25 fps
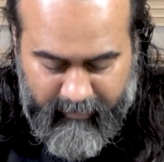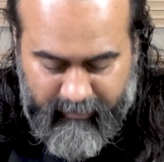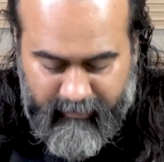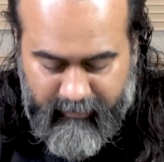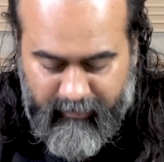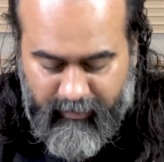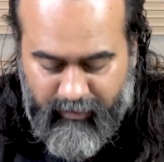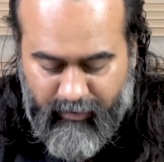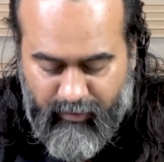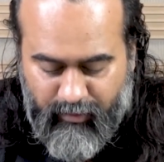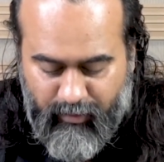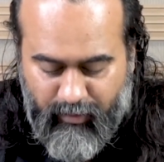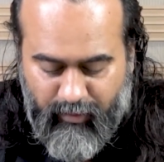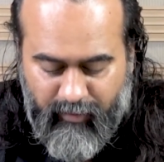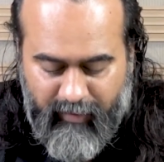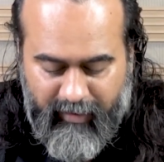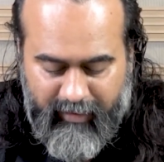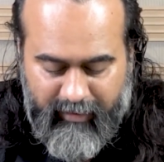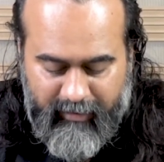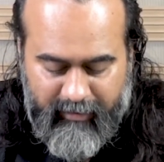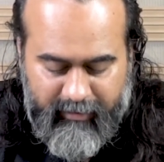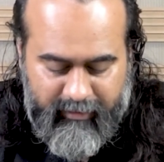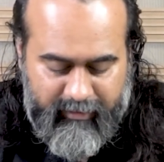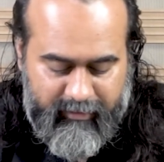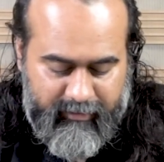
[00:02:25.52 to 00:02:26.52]
the true
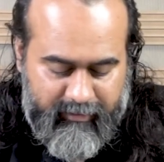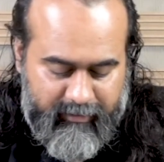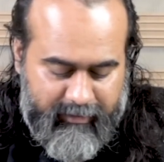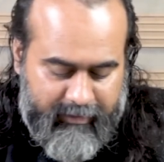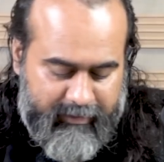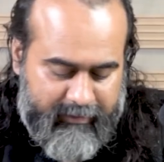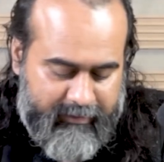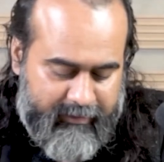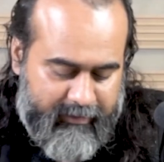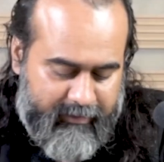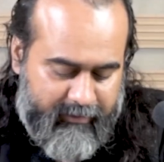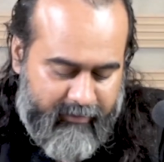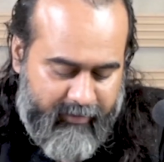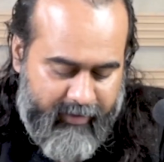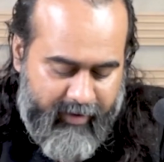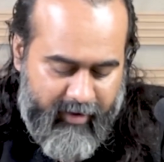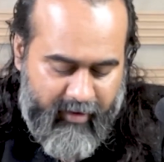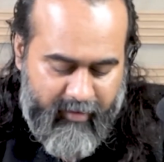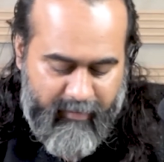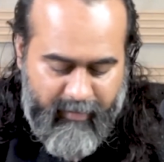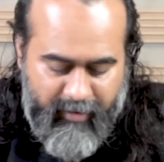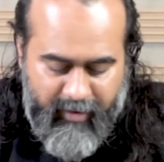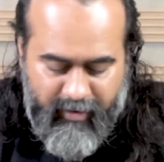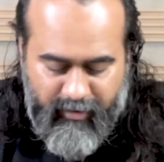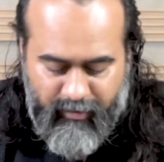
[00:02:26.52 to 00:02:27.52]
wealth and the
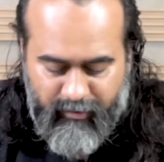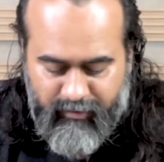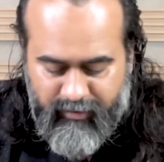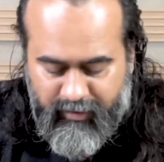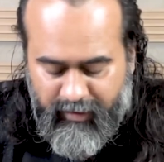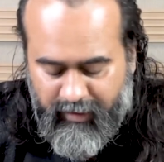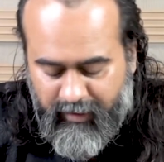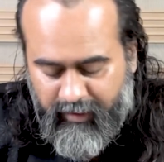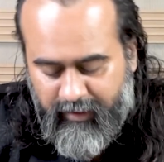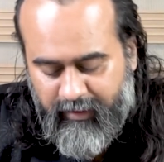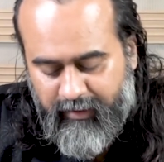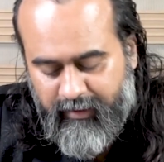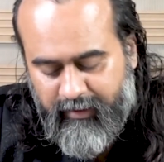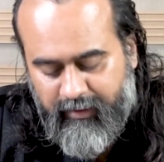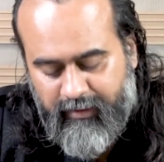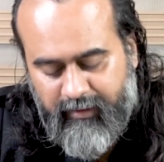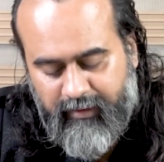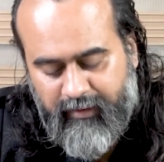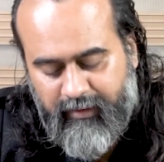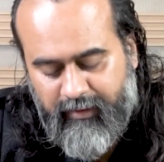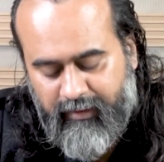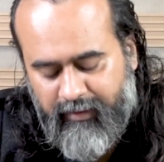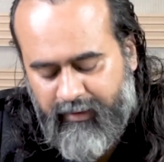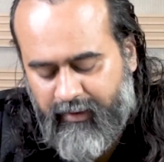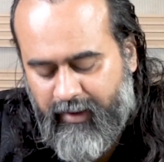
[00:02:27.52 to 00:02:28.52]
trade by using
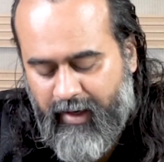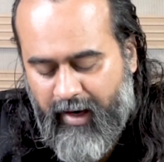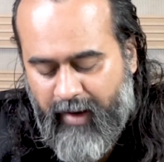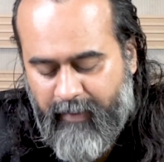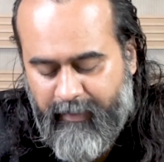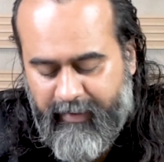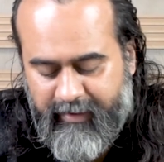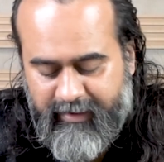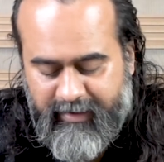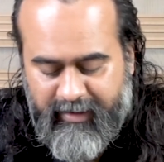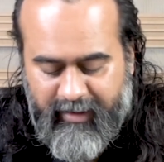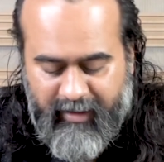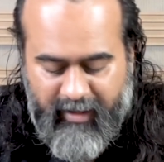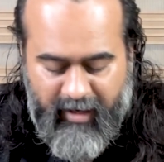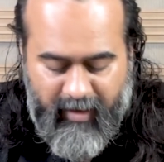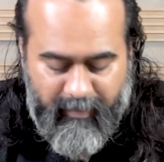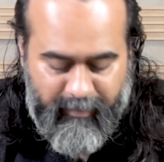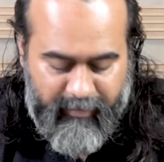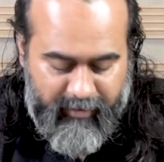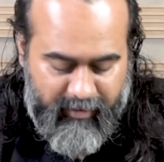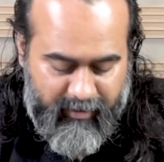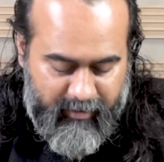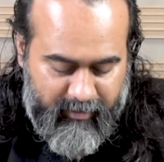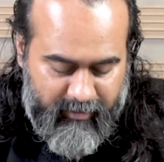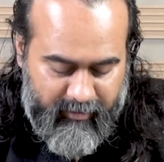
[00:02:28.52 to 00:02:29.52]
Naam as the
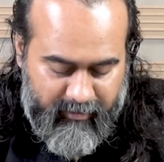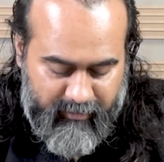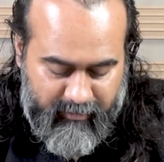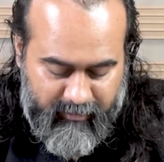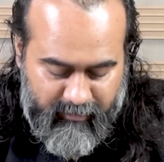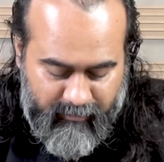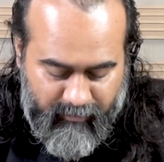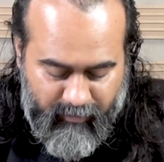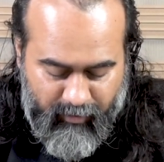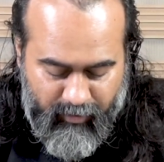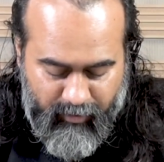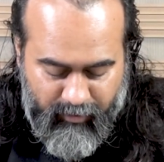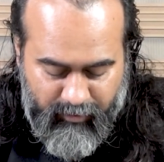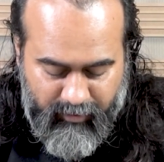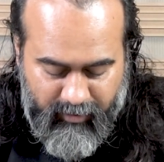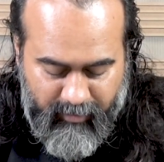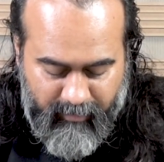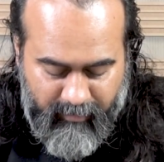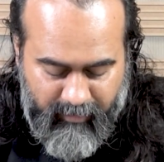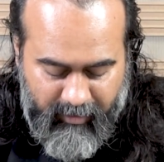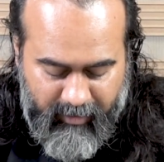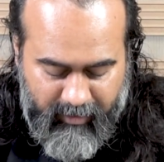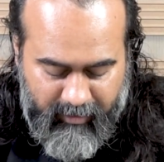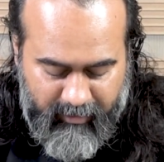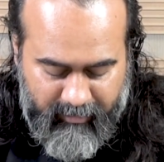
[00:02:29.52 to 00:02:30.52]
capital. What do they
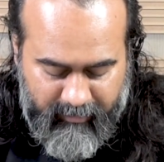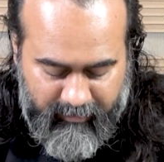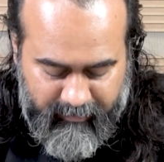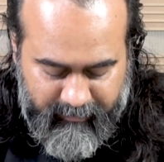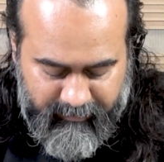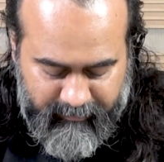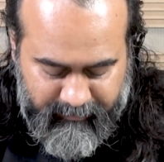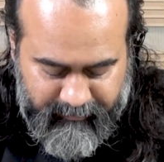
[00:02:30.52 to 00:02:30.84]
mean?